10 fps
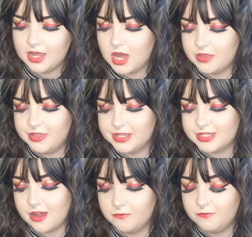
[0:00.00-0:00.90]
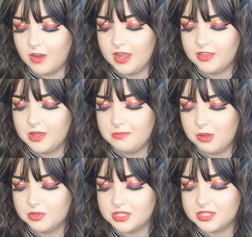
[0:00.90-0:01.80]
got this violet made
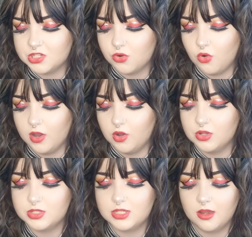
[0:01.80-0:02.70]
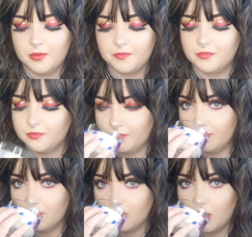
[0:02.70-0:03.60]
with essential oils
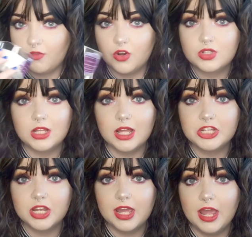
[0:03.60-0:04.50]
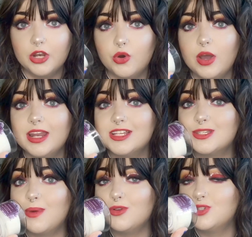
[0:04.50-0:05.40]
rose collection candle and it
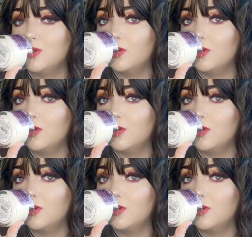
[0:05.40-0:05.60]
smells so